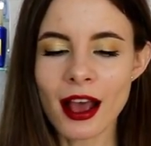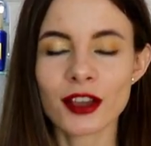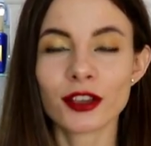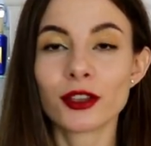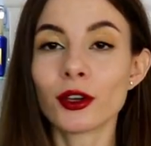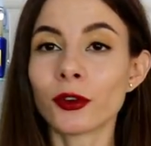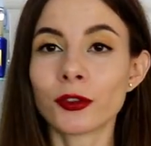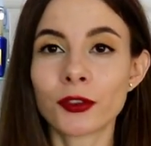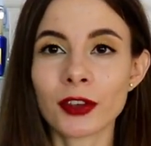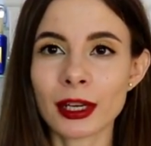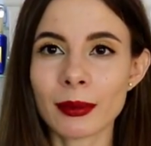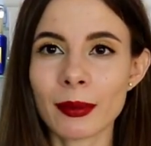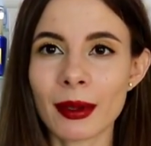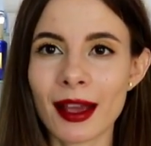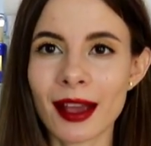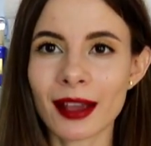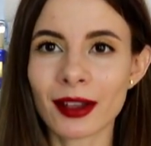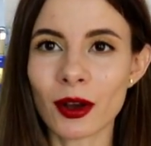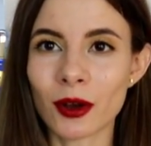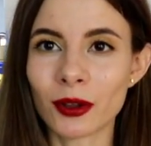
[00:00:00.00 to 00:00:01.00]
Your
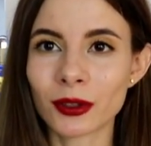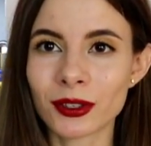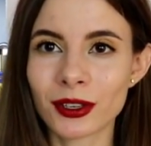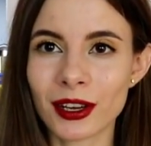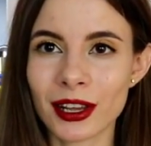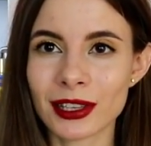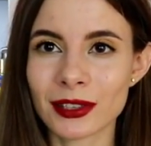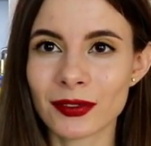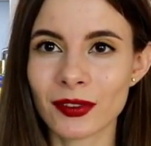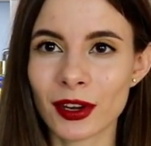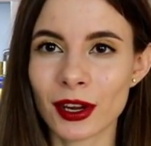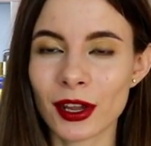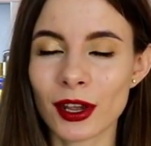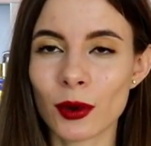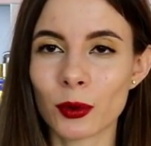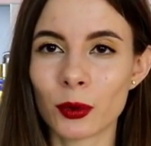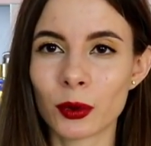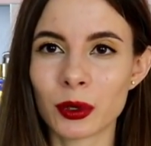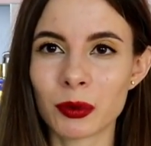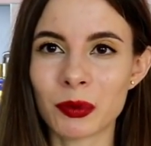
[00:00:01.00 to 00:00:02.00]
feedback on today's
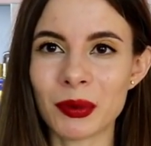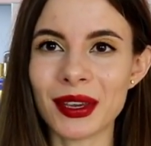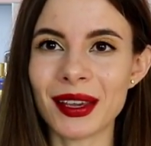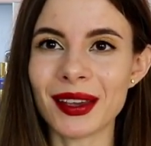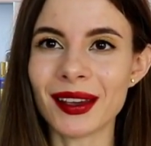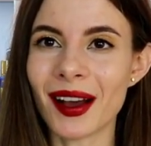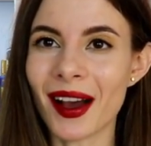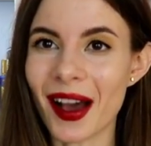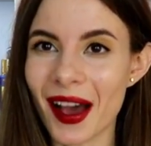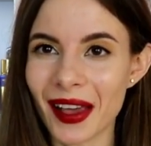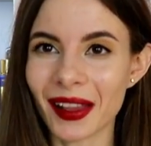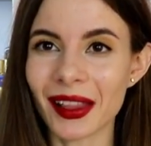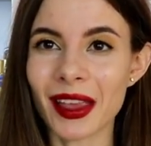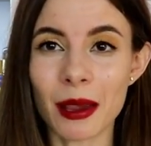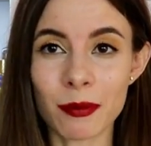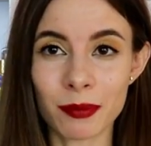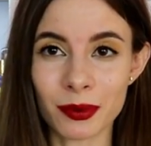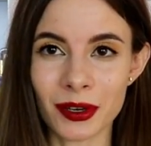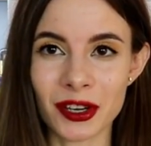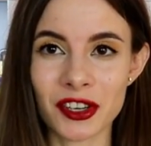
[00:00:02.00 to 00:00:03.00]
video would be
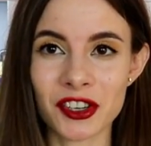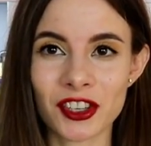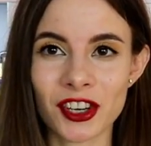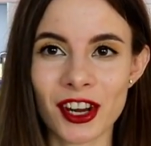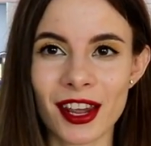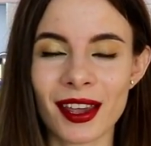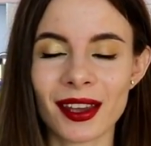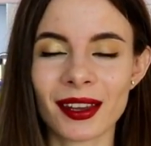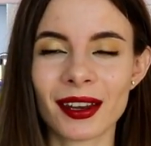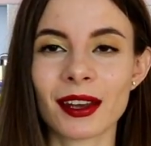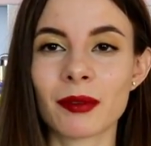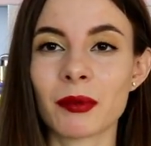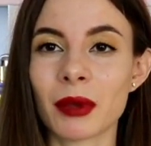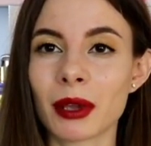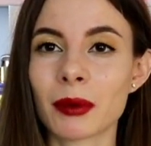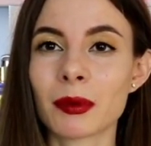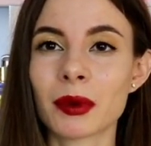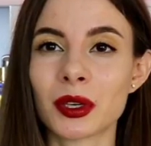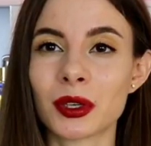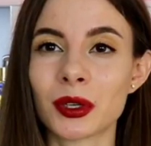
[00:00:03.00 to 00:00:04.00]
highly appreciated.
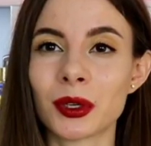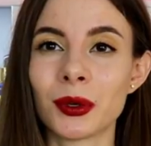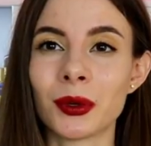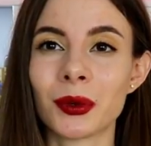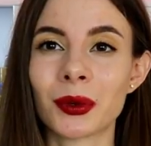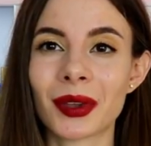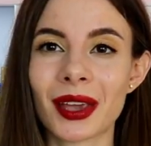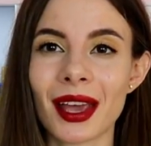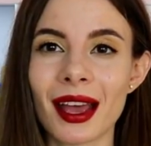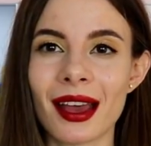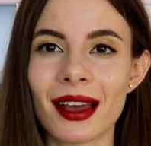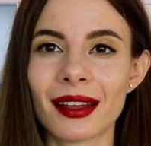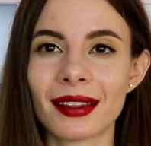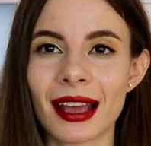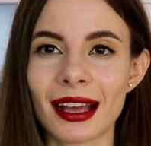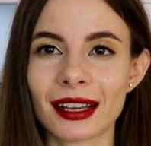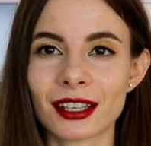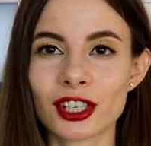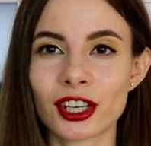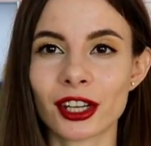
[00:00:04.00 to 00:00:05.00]
Maybe you can
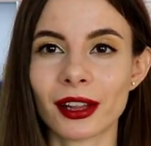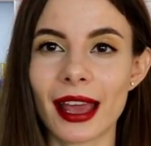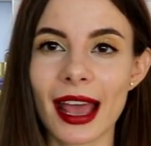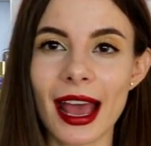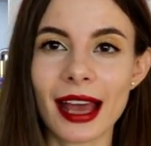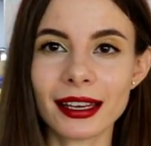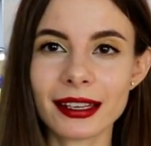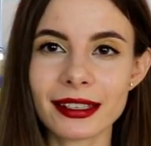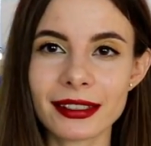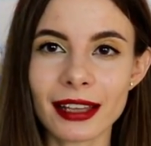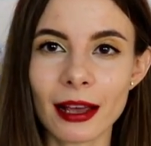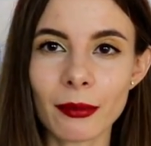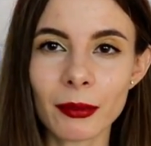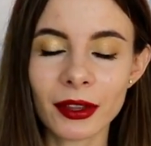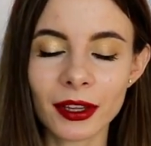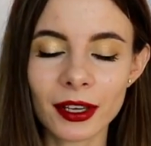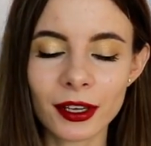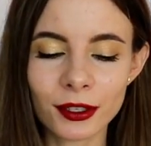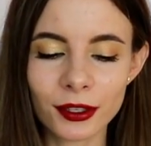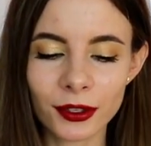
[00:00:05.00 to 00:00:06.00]
actually add
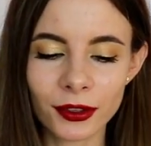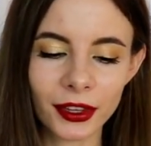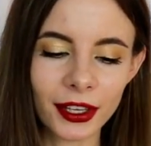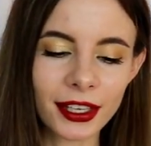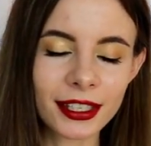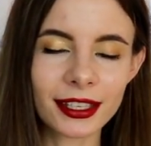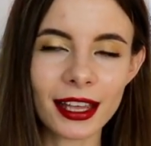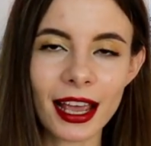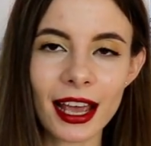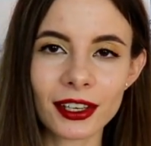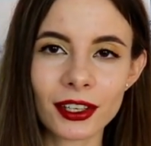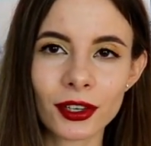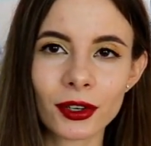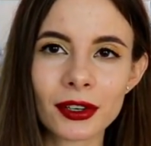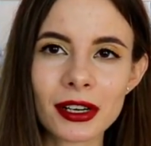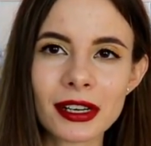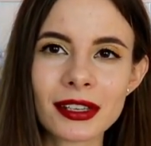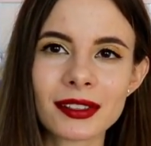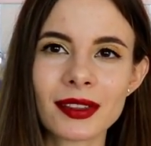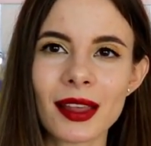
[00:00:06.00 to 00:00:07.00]
something to these
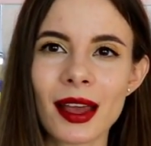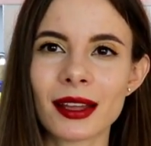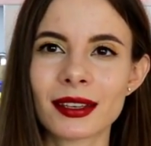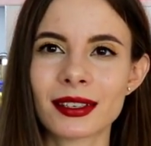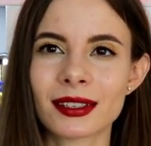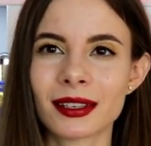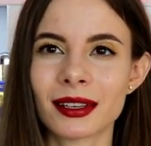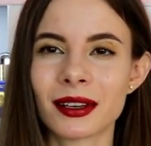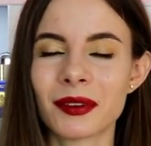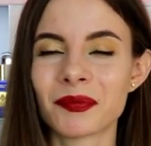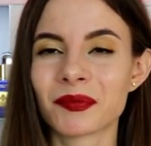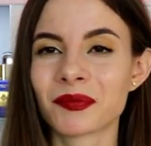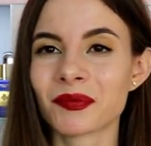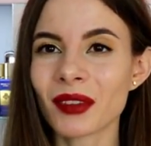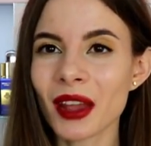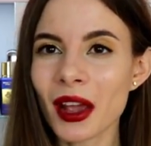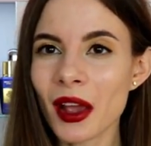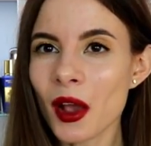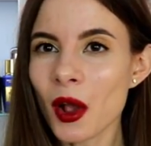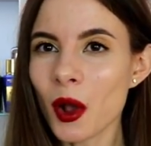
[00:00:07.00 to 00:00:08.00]
categories that
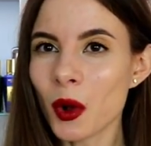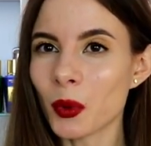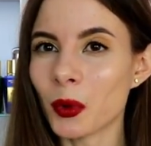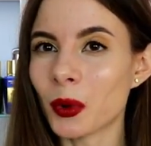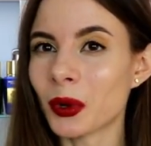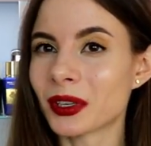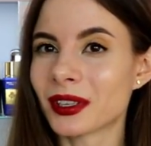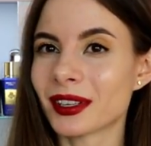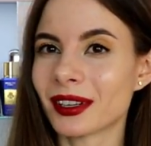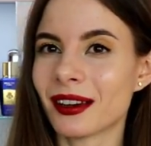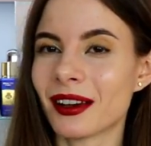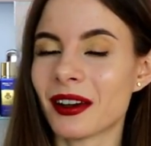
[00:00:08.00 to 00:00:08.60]
would